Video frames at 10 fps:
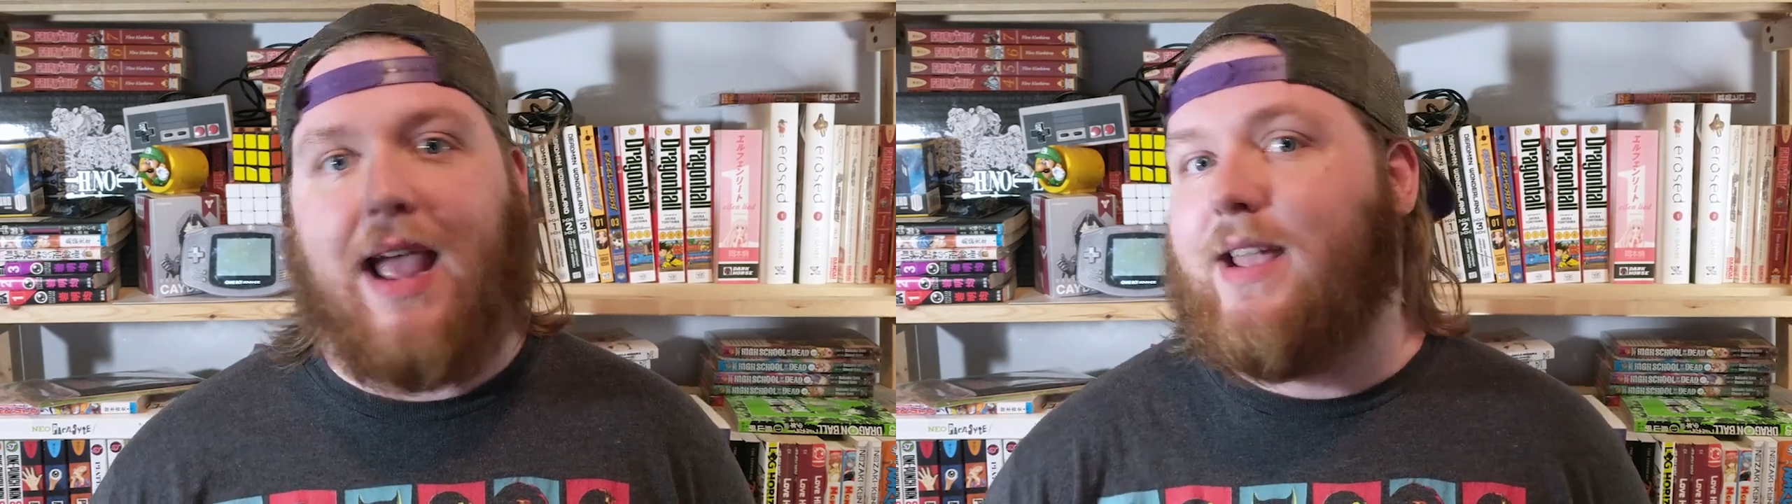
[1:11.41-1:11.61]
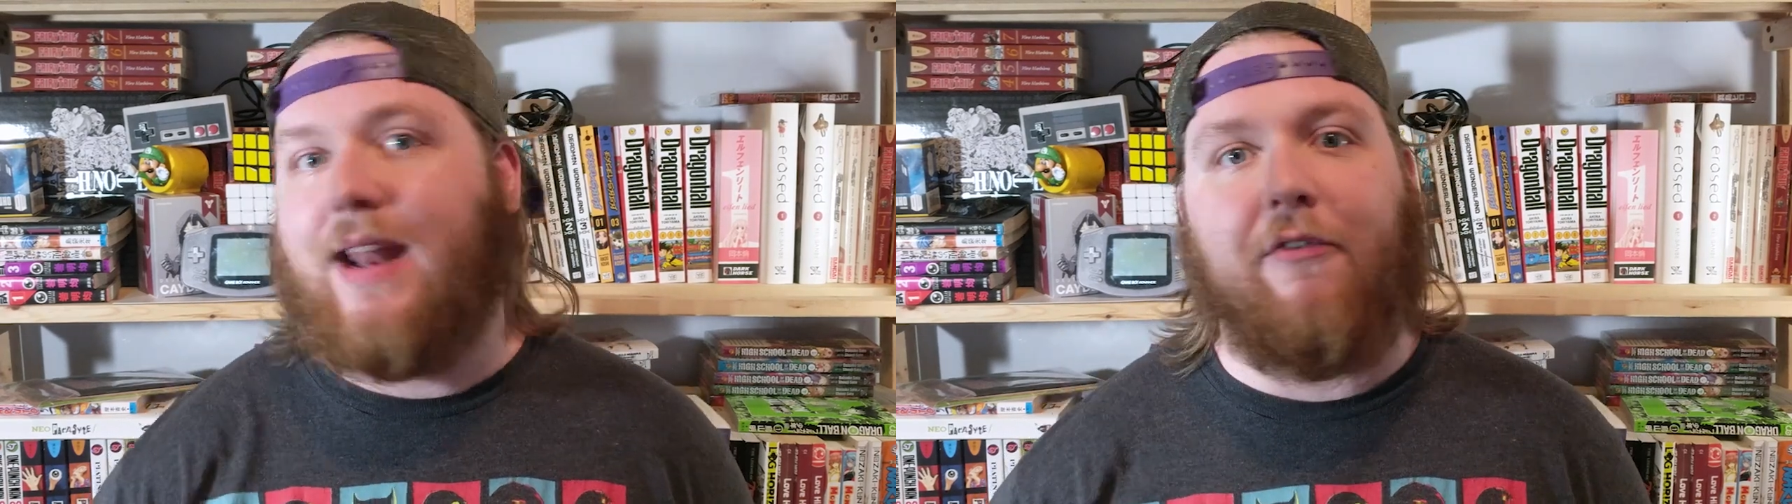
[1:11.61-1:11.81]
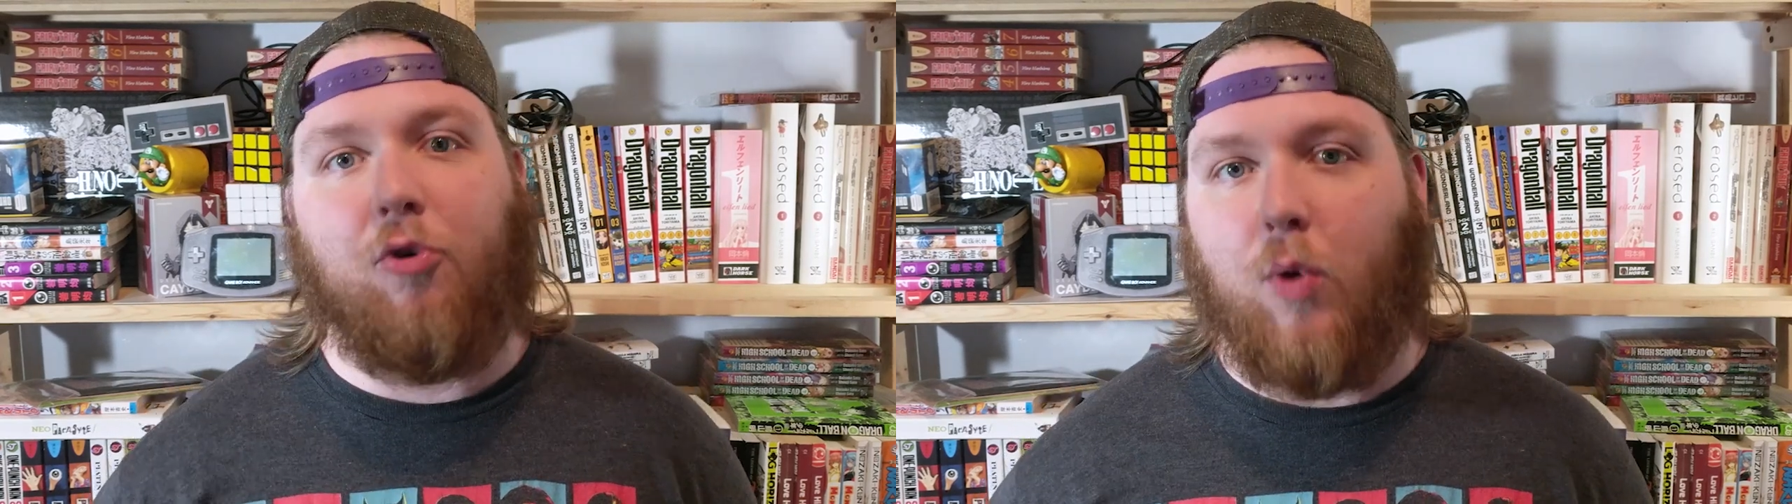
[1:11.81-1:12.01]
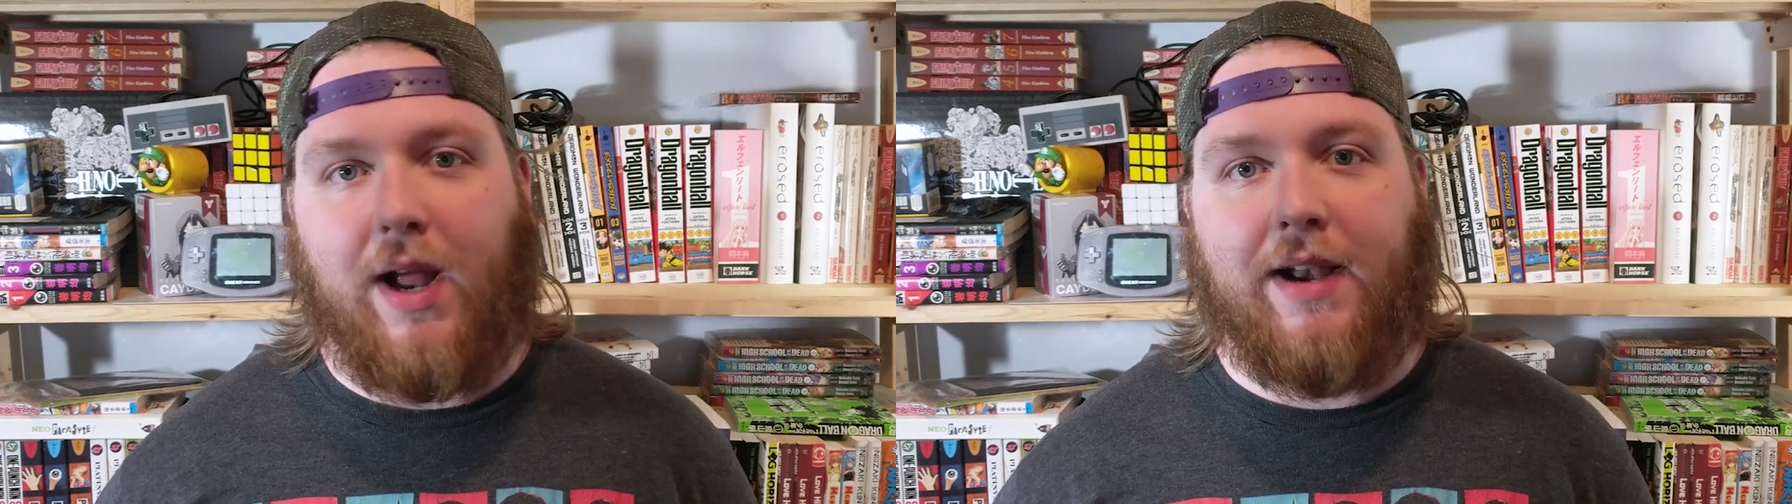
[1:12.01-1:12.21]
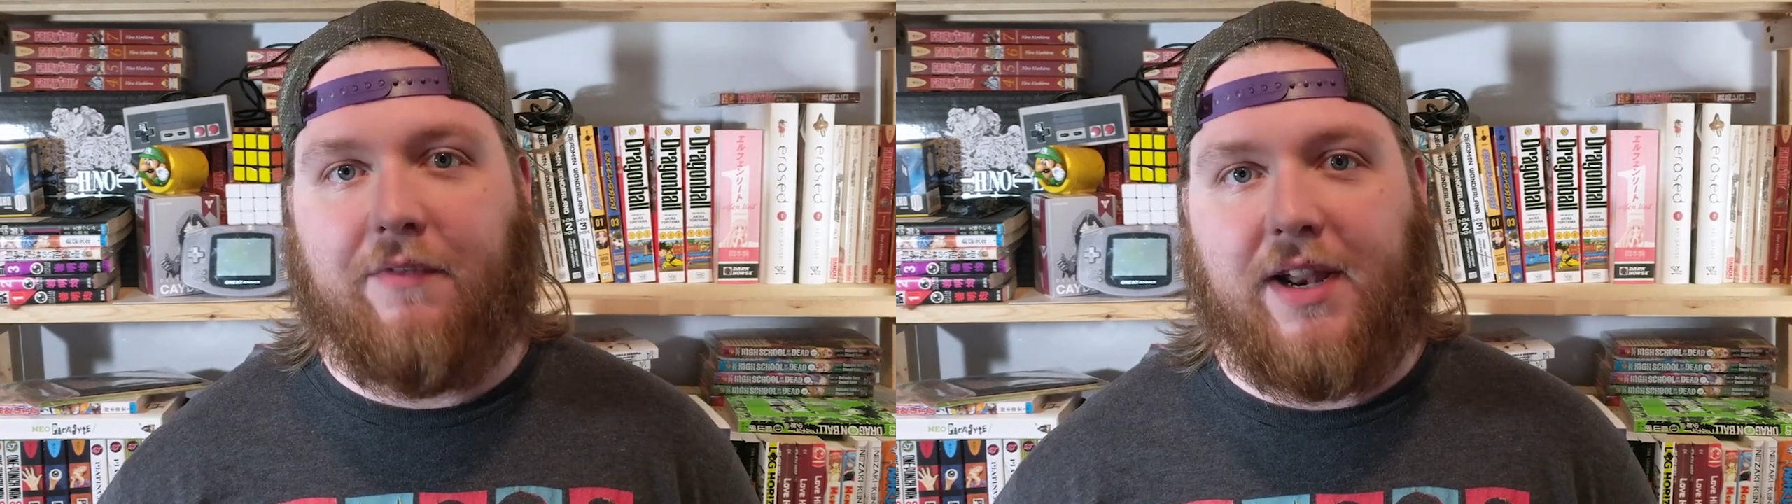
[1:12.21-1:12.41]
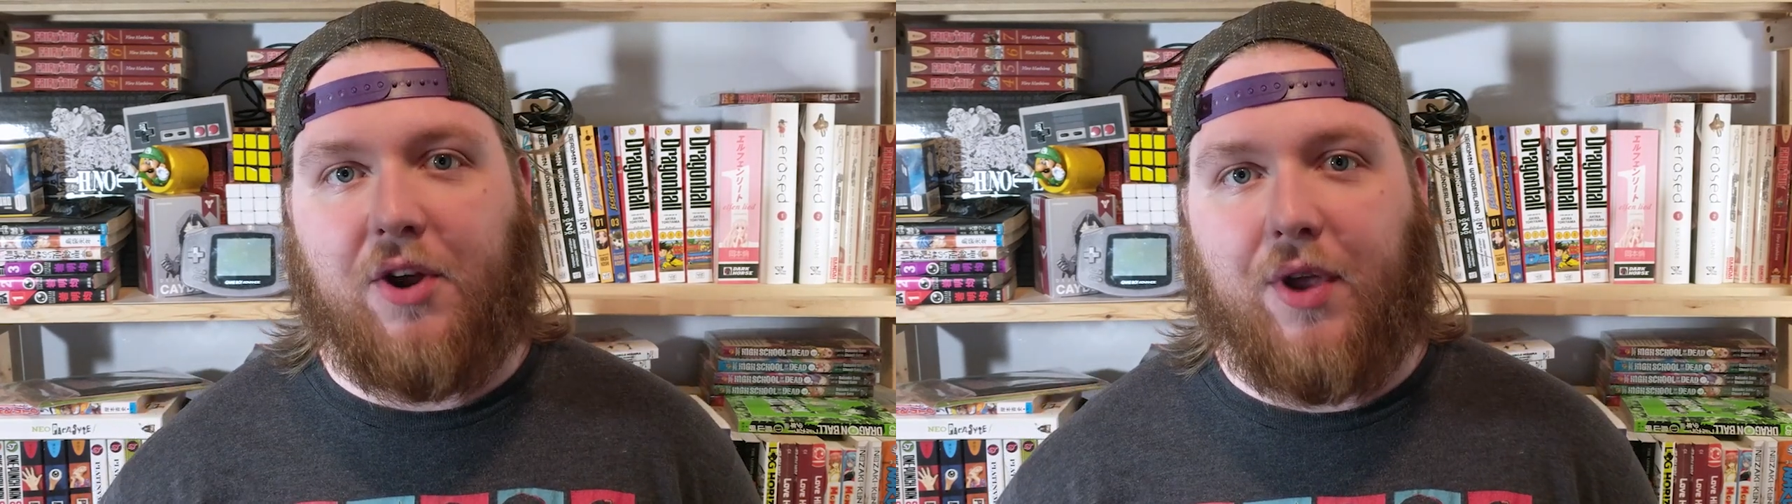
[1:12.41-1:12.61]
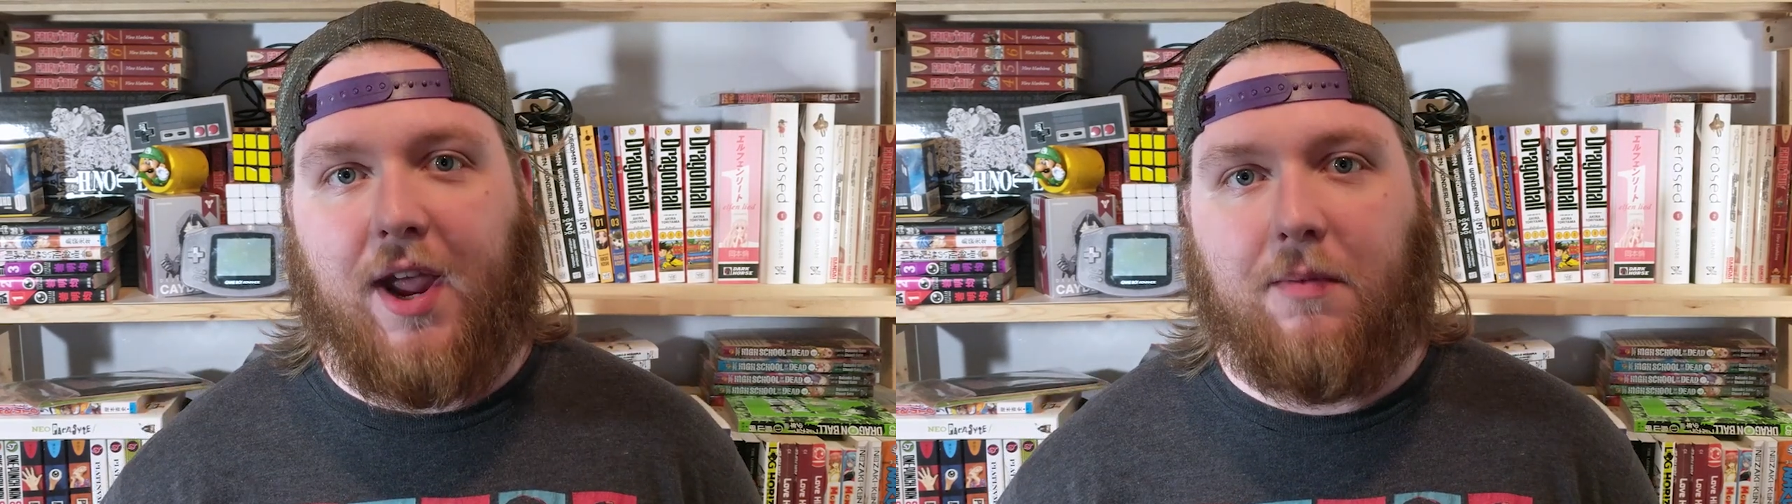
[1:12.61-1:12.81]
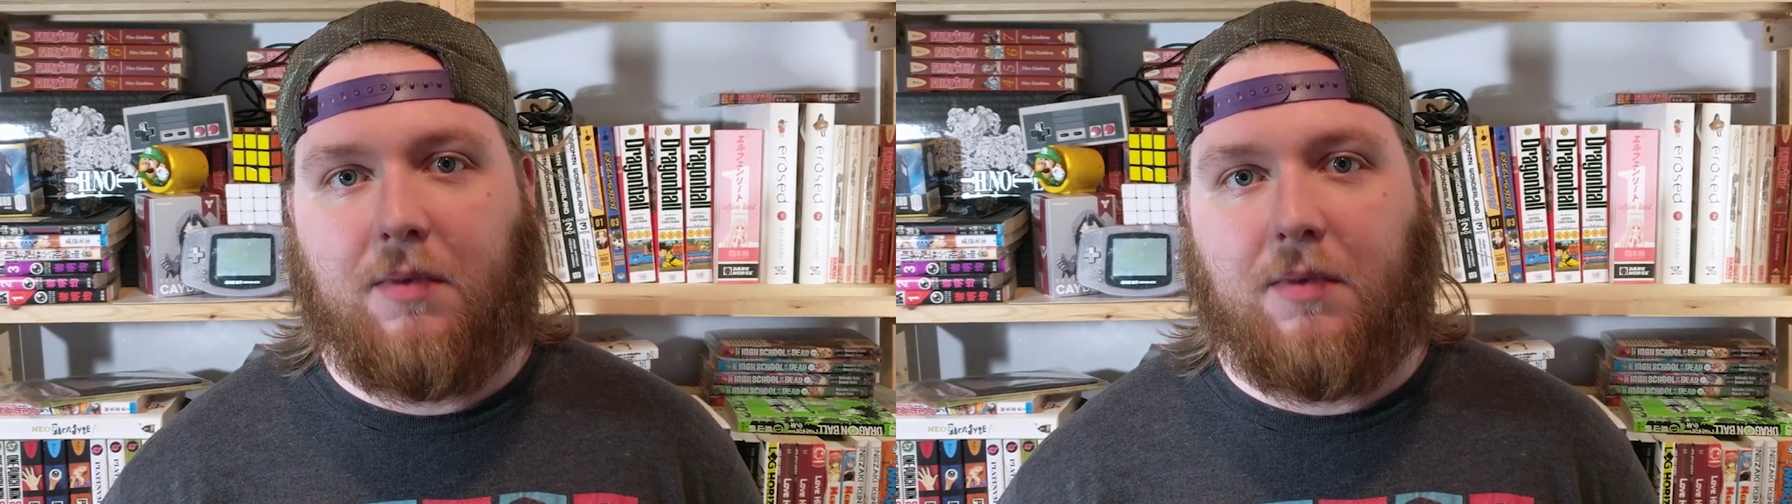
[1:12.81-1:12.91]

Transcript: I could ever want in a video game.